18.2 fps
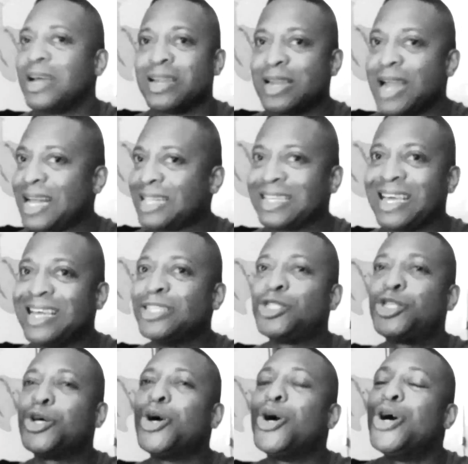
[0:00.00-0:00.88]
not
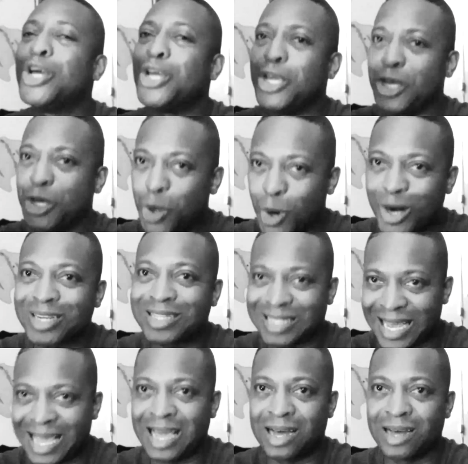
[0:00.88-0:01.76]
into your
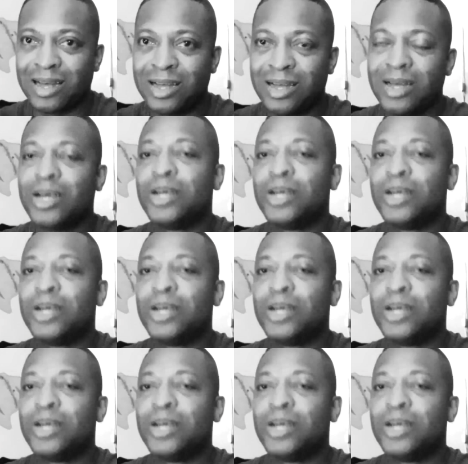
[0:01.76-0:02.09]
thing.